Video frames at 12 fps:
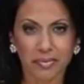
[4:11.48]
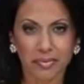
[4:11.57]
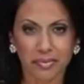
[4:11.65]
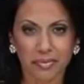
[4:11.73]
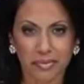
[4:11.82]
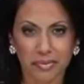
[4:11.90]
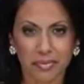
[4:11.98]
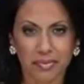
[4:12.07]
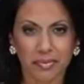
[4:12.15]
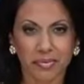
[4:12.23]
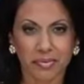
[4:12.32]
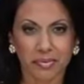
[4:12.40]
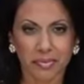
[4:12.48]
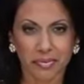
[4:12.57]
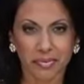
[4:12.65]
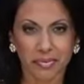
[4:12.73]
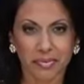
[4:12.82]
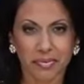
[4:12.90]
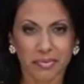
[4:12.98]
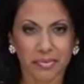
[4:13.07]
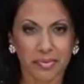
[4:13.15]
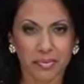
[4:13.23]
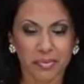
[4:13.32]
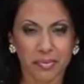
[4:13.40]

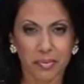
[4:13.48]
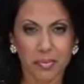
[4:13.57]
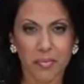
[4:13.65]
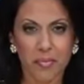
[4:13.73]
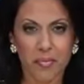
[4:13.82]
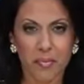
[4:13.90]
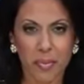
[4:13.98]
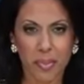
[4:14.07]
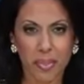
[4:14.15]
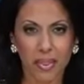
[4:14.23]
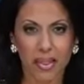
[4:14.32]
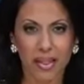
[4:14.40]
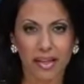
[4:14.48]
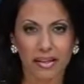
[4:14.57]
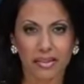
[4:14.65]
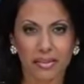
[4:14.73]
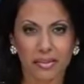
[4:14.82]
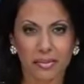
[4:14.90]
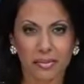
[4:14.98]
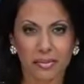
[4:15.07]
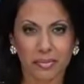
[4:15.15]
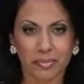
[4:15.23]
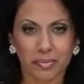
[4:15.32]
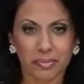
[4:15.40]

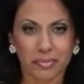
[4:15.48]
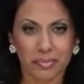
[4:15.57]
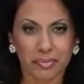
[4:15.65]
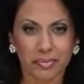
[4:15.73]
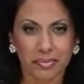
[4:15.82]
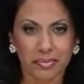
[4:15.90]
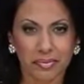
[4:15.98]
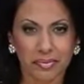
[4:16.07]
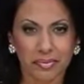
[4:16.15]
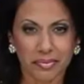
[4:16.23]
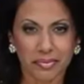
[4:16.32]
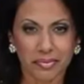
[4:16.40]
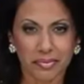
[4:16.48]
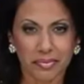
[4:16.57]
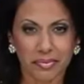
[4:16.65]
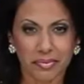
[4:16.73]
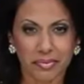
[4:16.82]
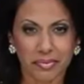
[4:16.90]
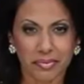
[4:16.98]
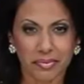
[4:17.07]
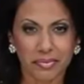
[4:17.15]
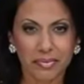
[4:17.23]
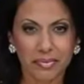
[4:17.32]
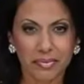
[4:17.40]

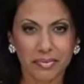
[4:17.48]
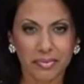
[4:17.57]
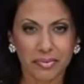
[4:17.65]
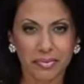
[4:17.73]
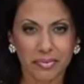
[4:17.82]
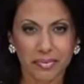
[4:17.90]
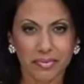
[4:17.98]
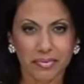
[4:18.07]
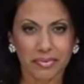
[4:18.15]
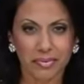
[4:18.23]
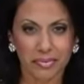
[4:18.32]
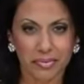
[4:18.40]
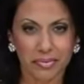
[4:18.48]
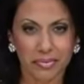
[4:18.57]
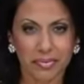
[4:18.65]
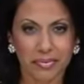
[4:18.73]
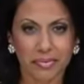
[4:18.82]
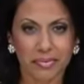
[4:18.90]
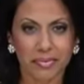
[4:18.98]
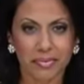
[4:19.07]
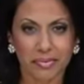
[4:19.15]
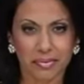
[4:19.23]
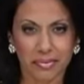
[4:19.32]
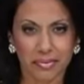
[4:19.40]
[no speech]